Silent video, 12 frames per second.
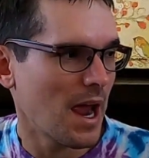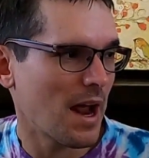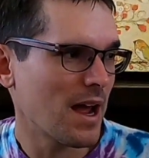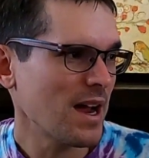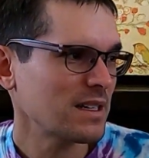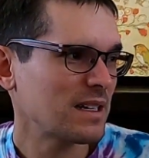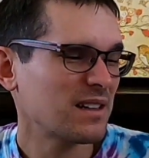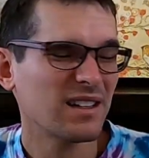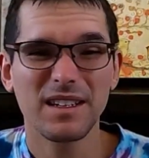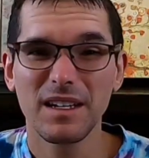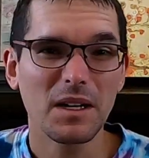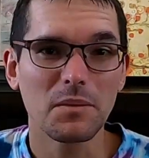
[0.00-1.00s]
And I actually
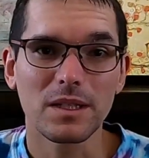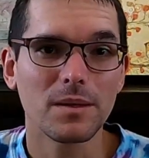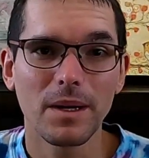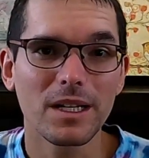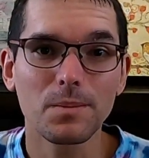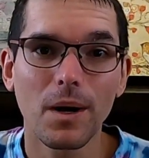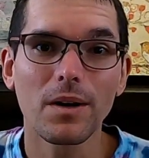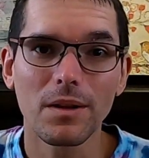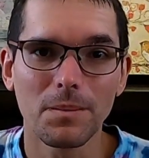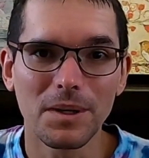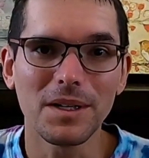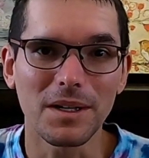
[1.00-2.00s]
thought the end was the best part
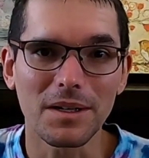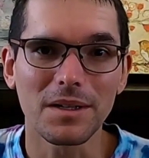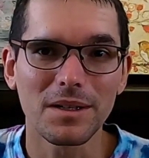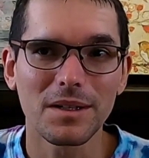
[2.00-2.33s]
of the book,